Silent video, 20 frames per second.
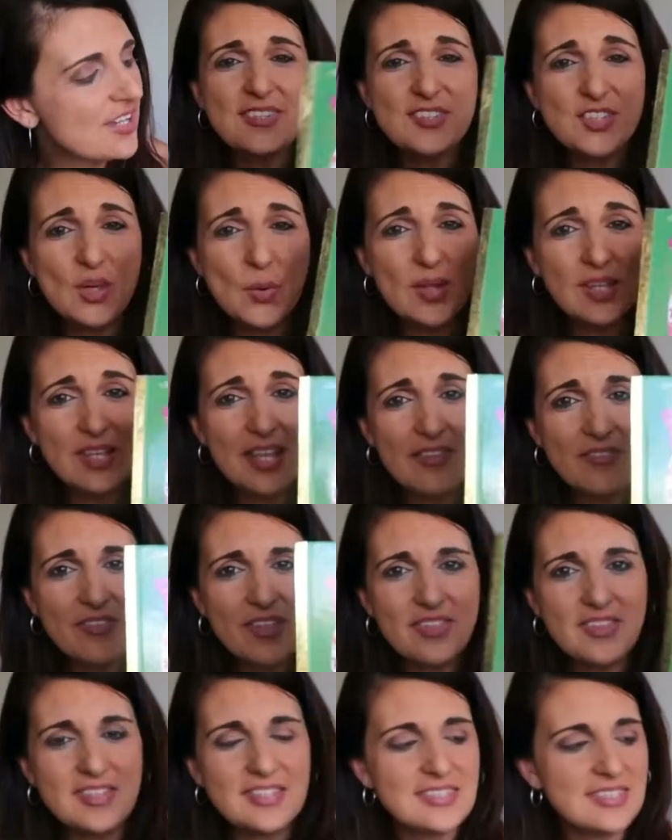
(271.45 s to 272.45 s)
So I love
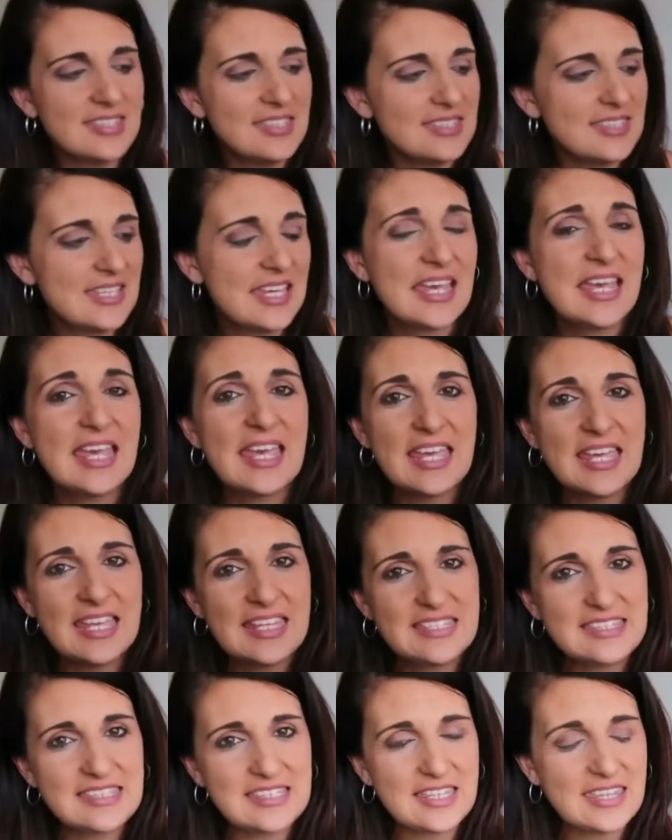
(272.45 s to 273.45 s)
that this is
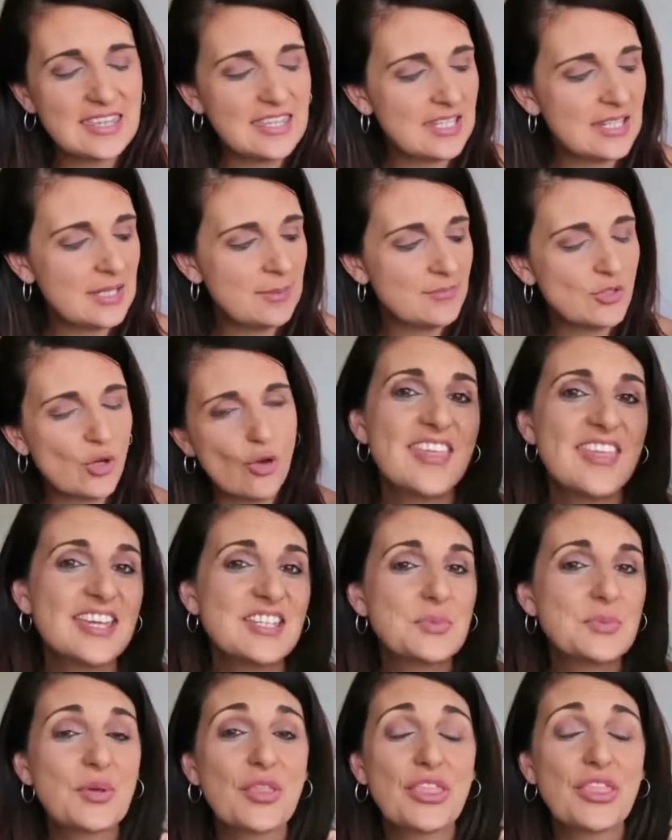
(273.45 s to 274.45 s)
Easter themed and
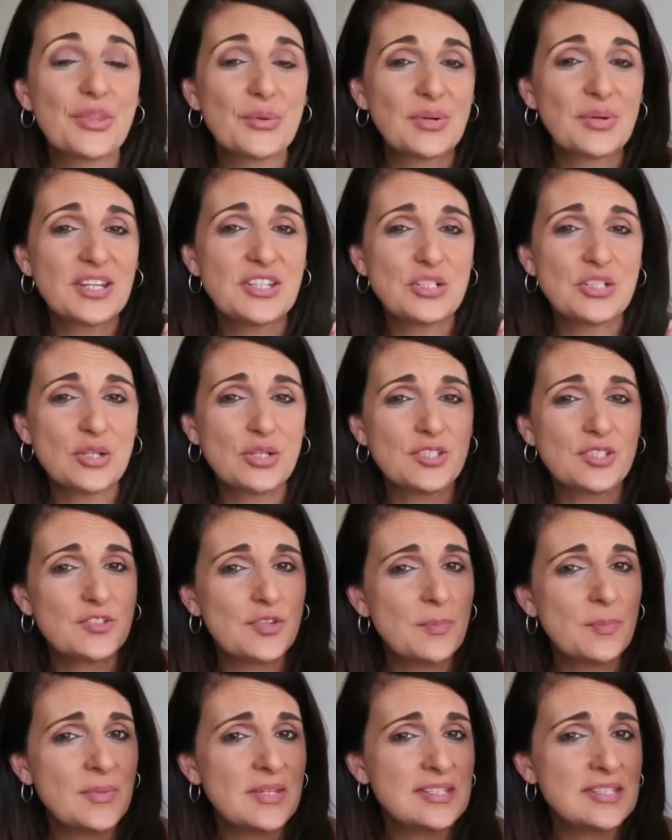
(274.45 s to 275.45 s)
these were $3
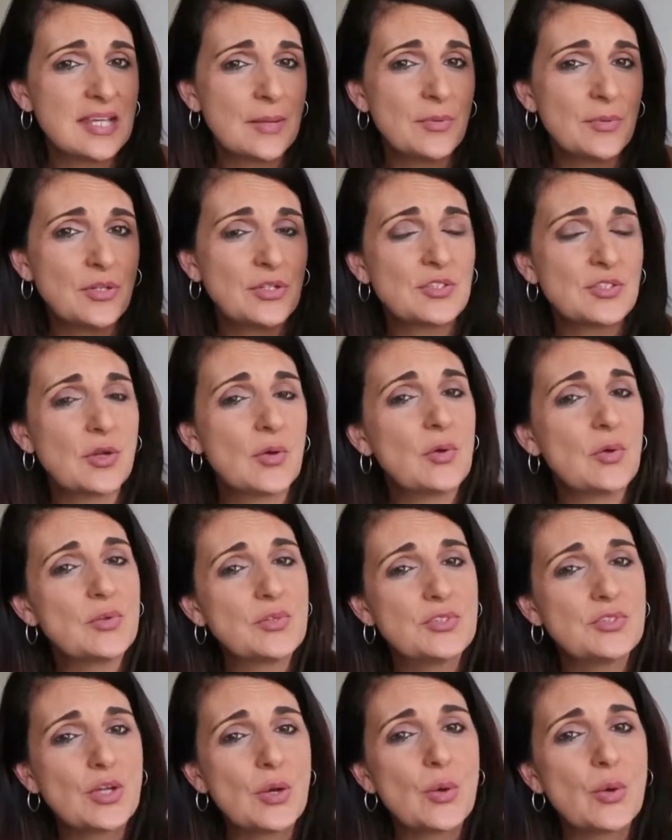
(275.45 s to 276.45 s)
from BW, so
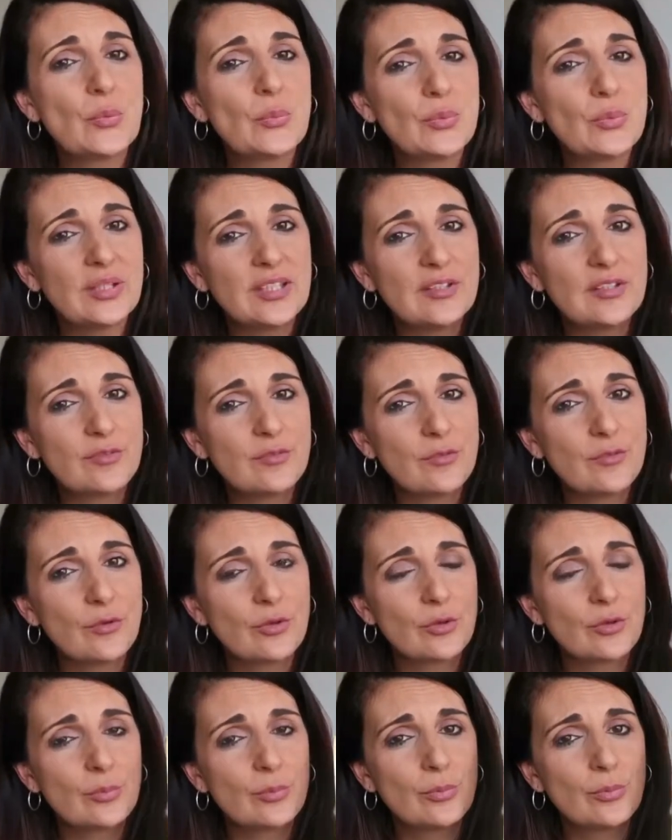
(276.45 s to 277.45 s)
also really
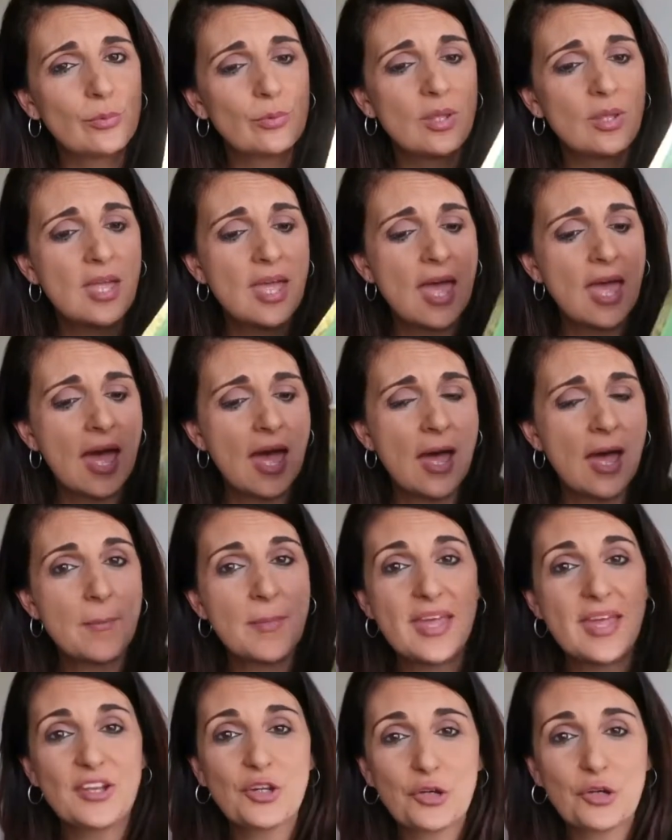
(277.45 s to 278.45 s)
affordable
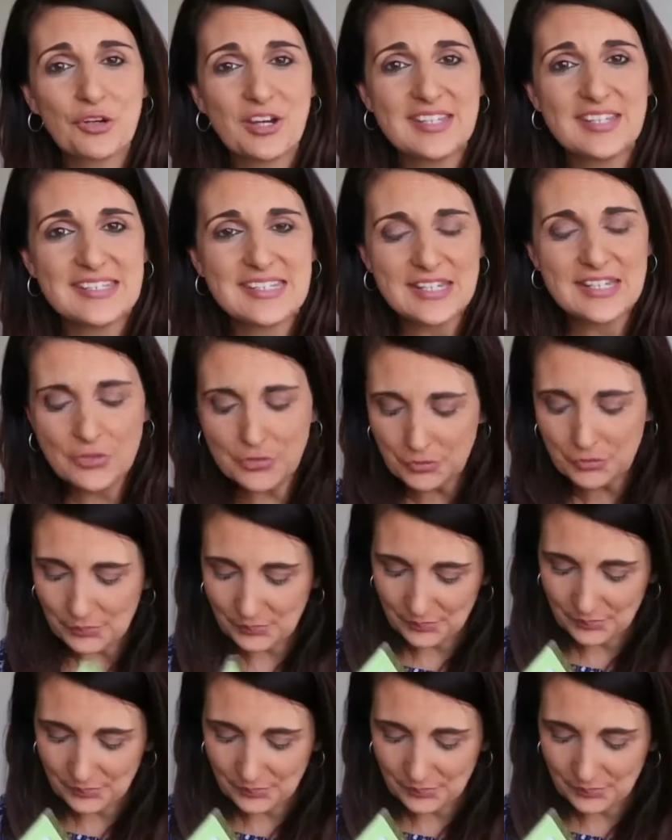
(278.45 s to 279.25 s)
um, and a great deal.